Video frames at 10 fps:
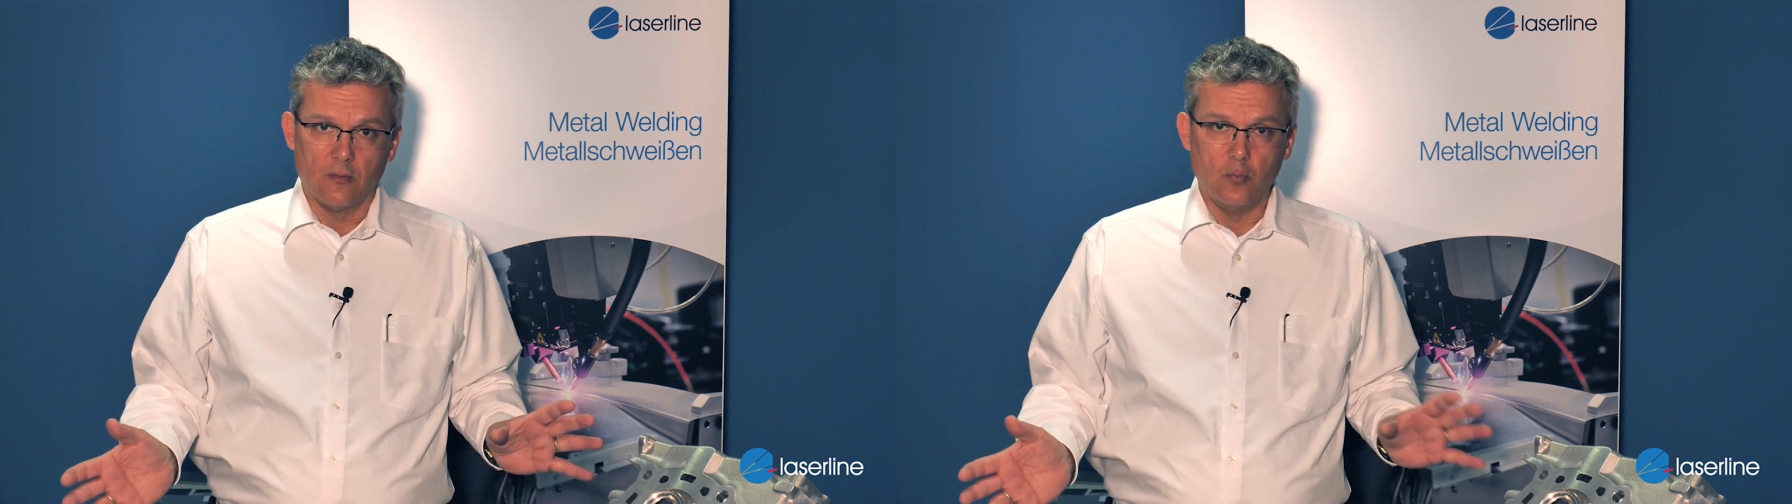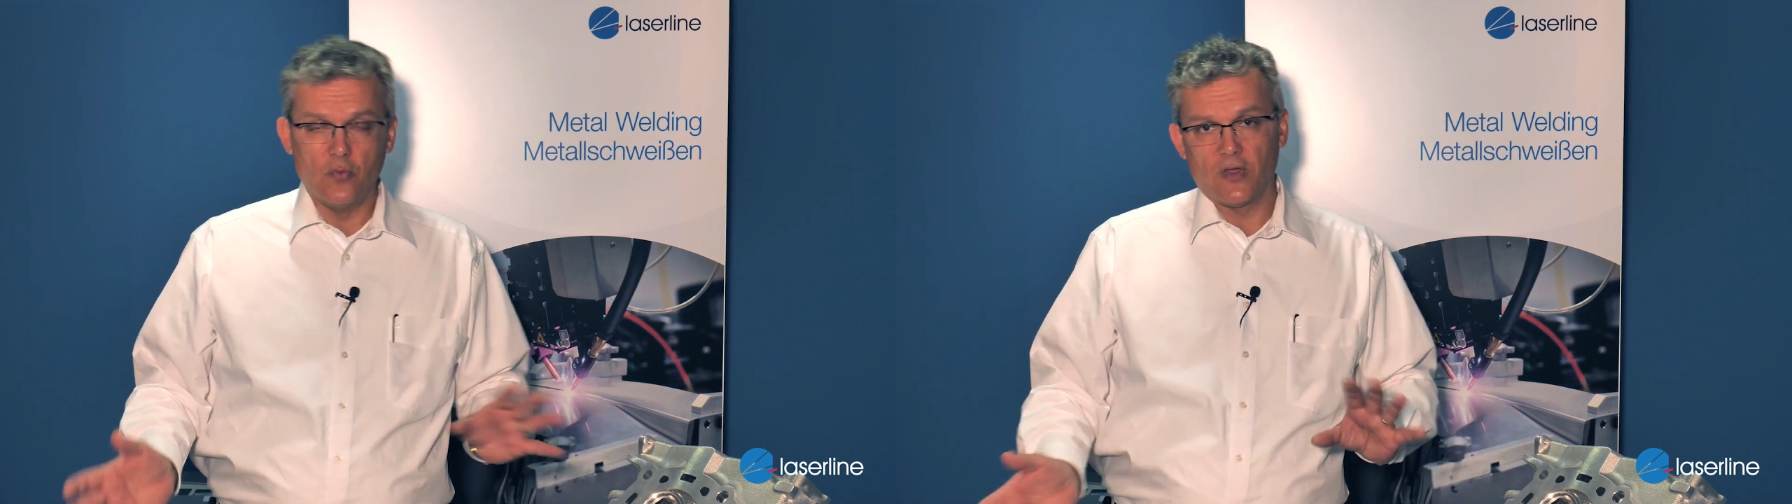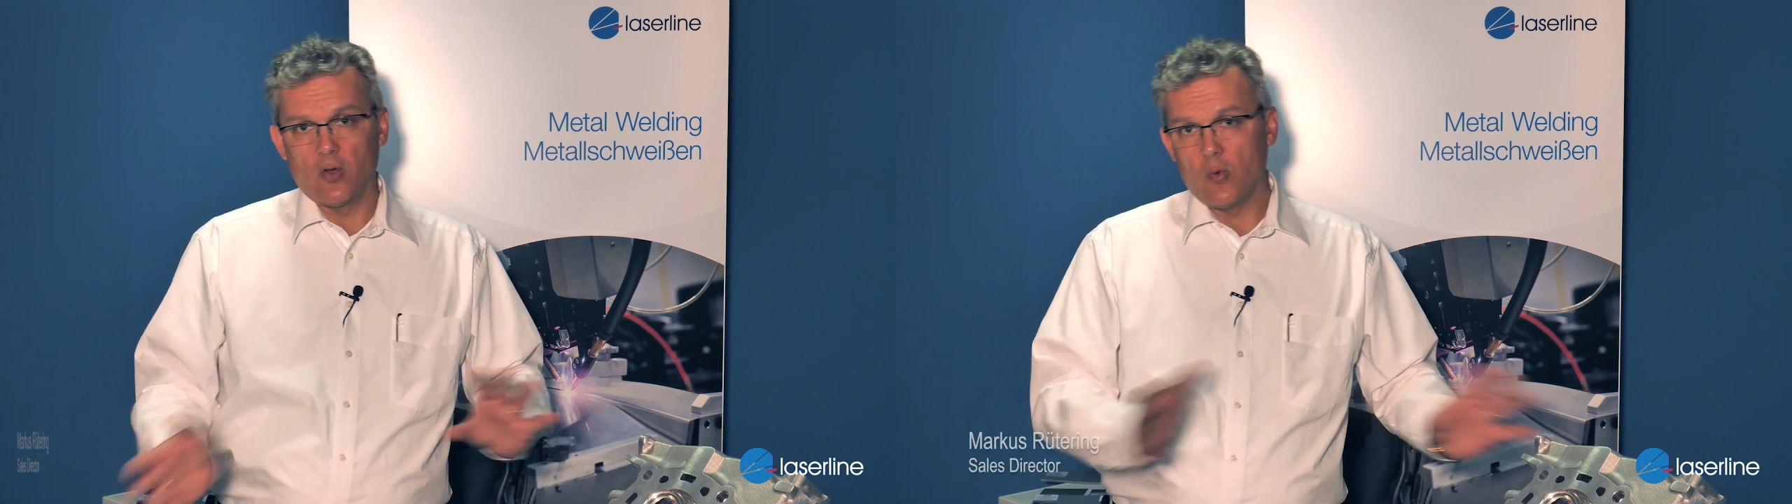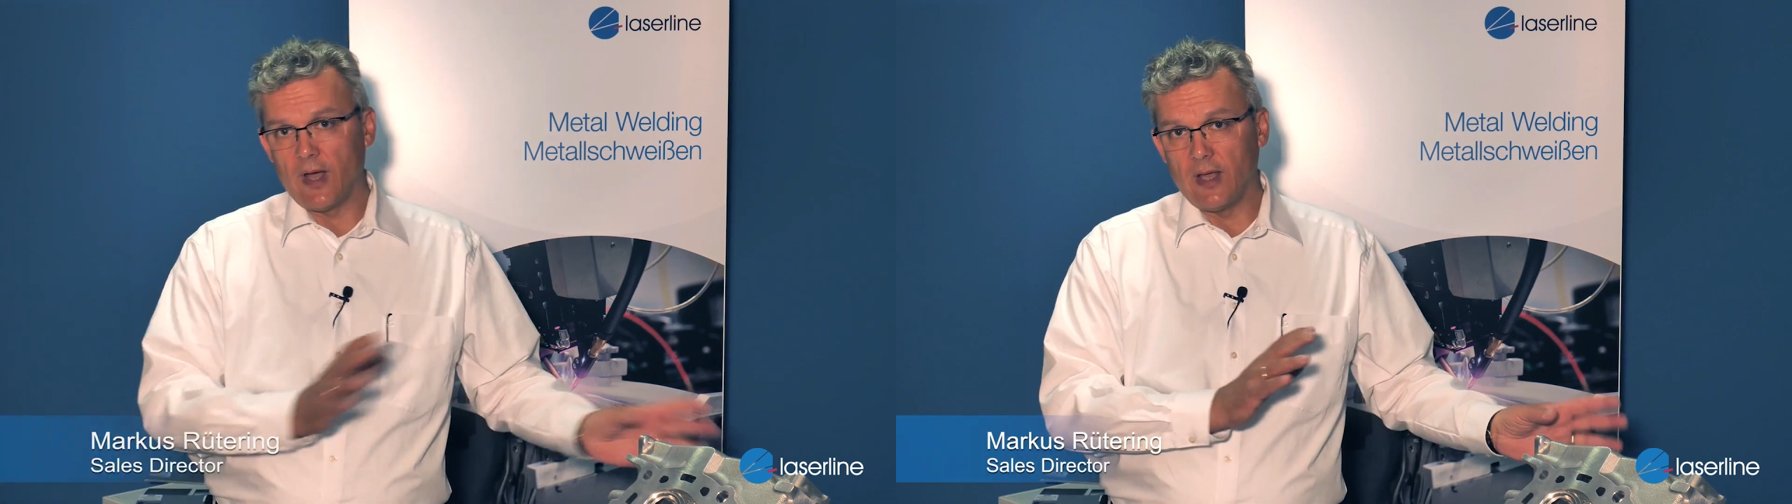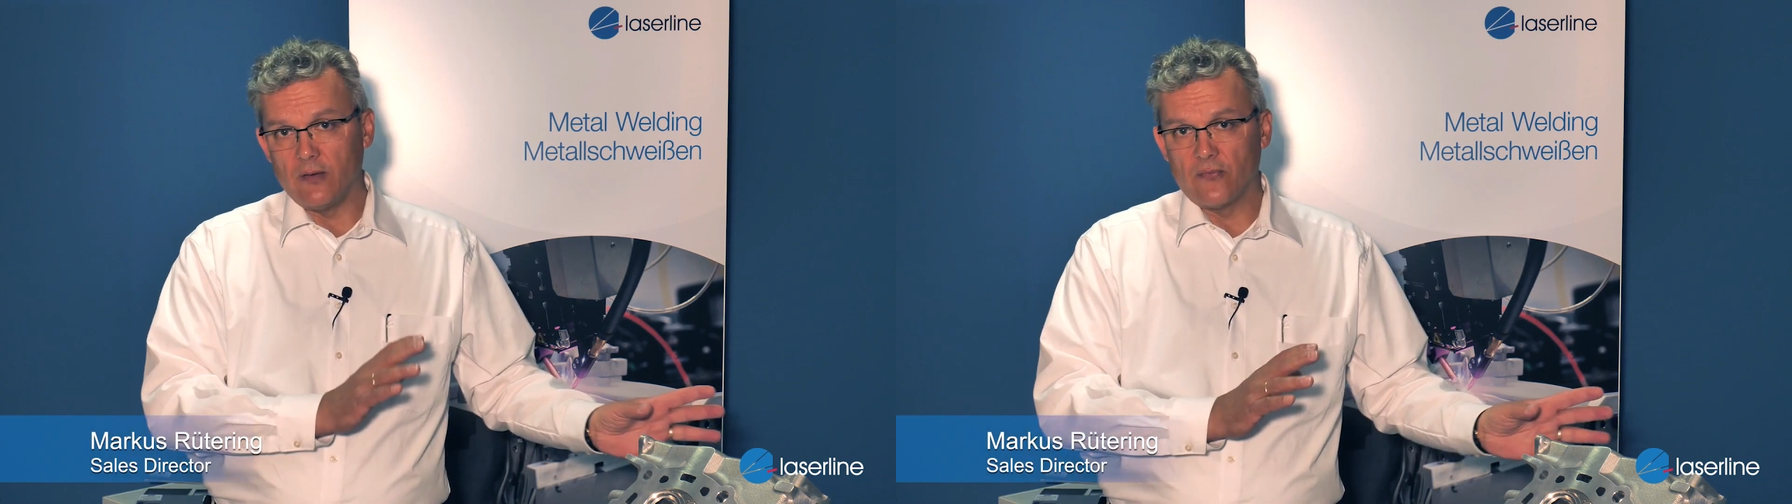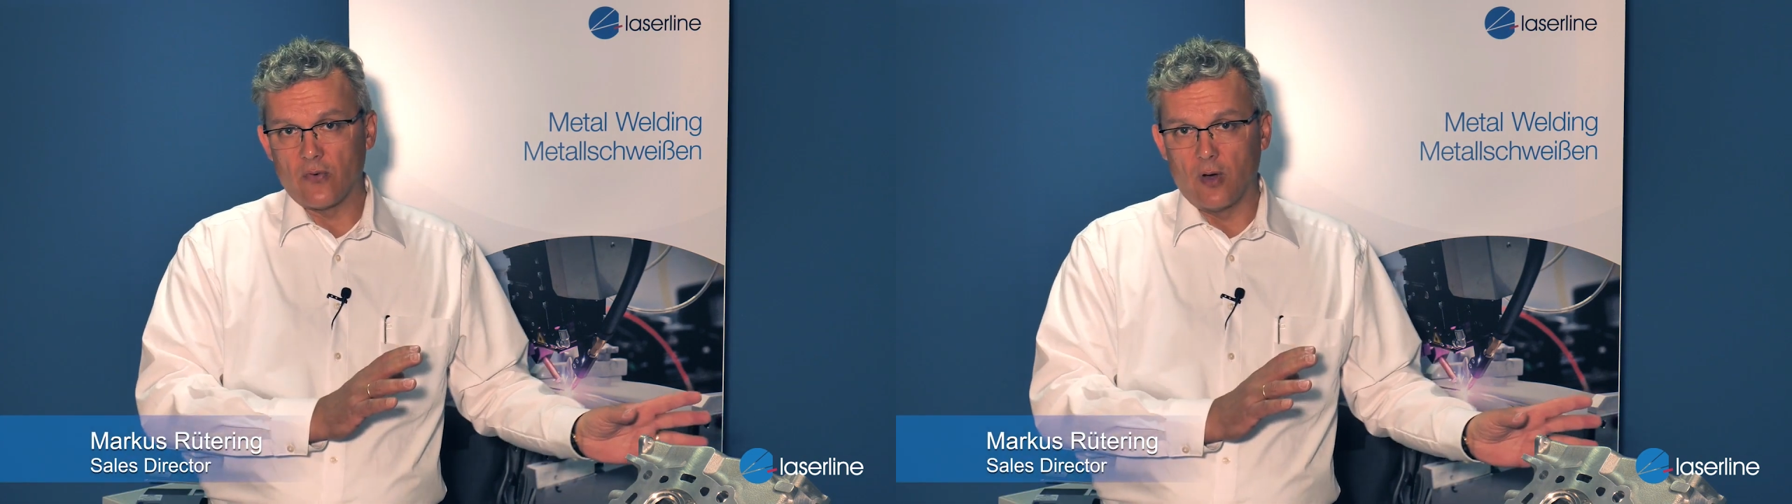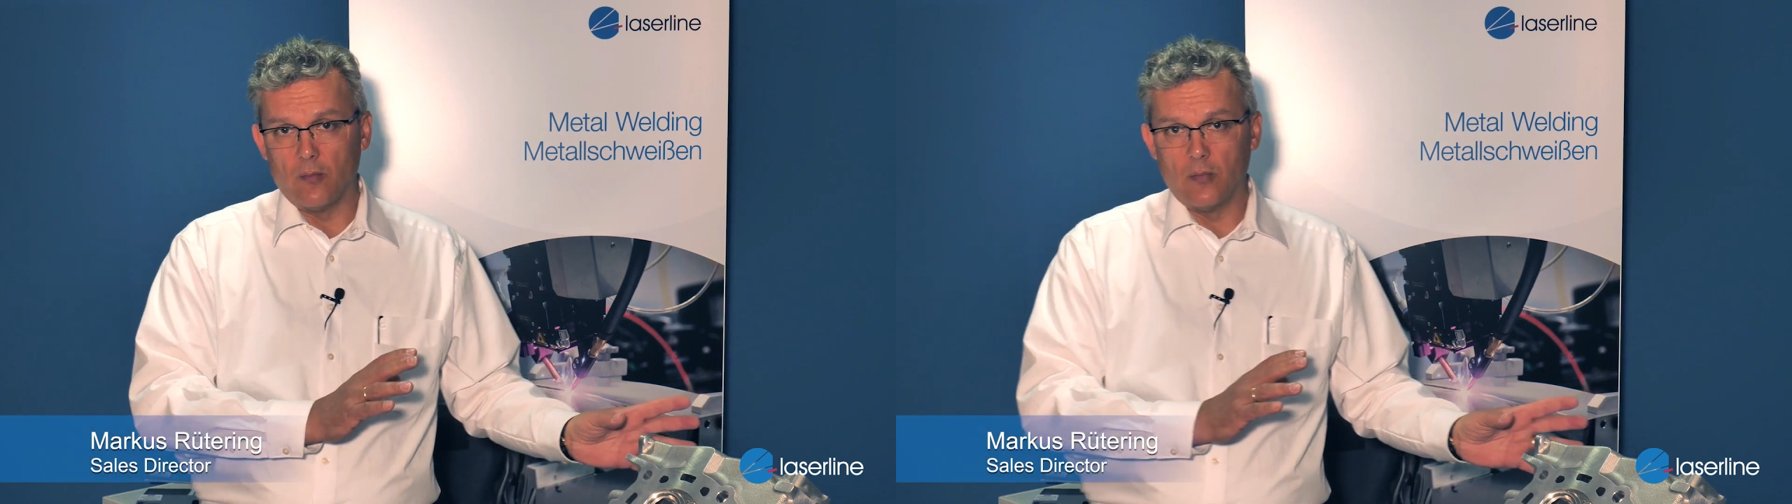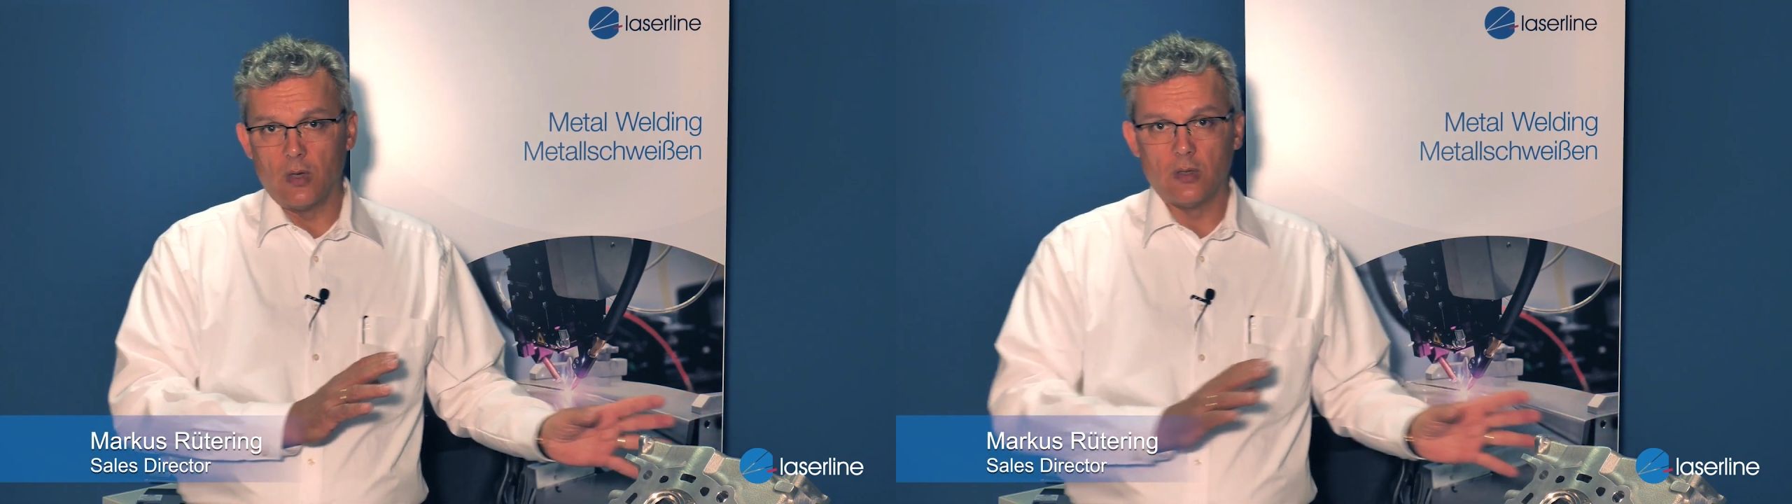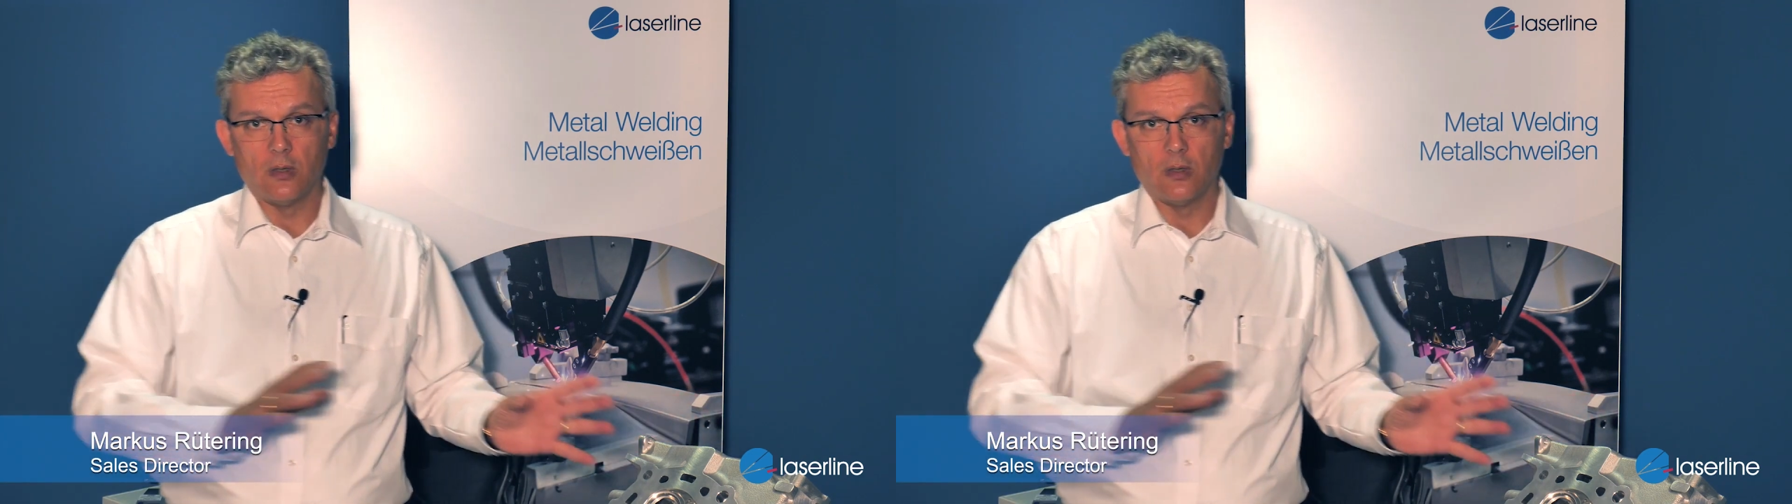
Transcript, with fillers: moving away from